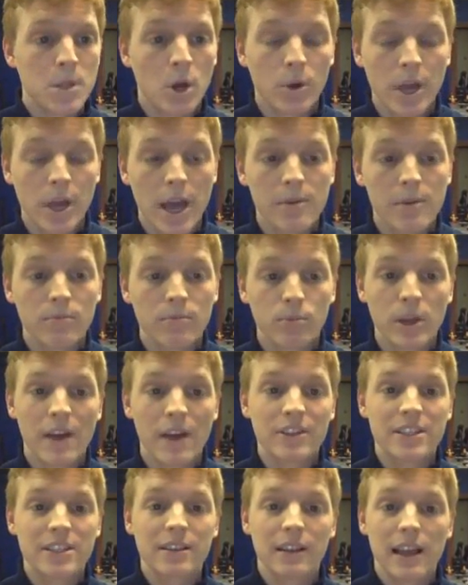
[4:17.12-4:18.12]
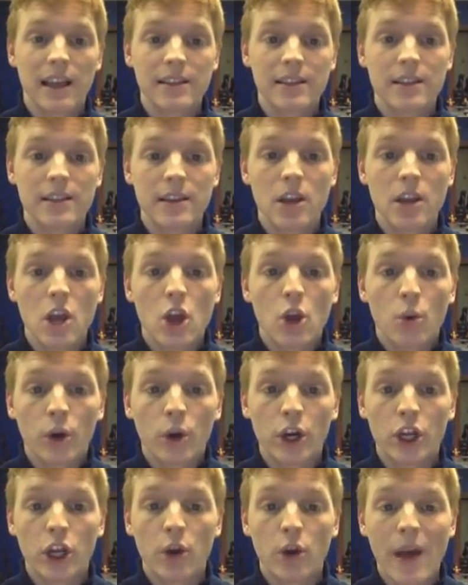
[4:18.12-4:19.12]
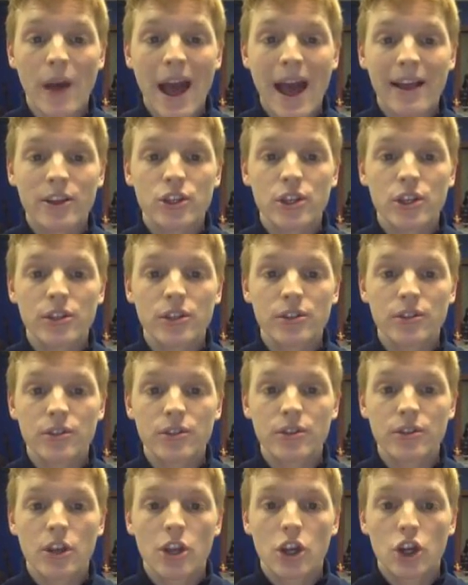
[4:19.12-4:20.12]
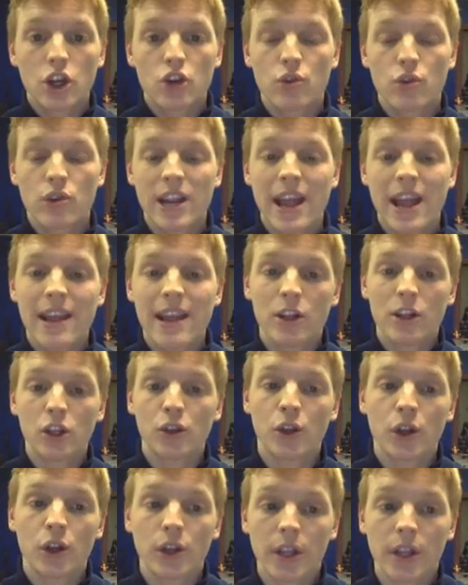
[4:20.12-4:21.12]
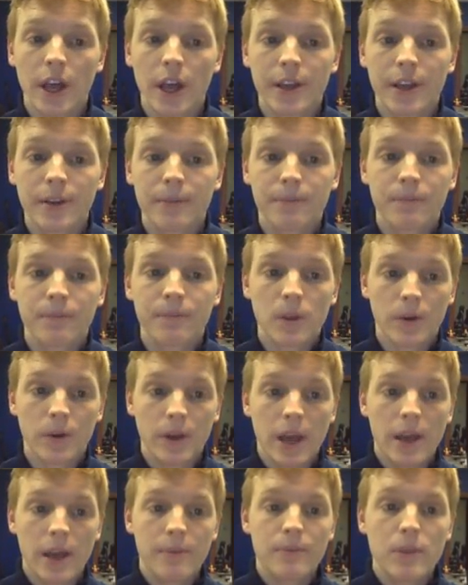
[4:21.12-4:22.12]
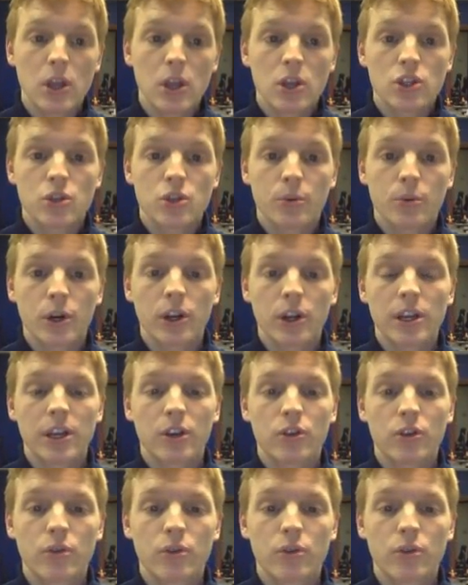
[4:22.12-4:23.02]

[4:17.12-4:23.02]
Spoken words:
Okay, we have it selected. We're going to go actions, create lookalike. Okay, so we're going to hit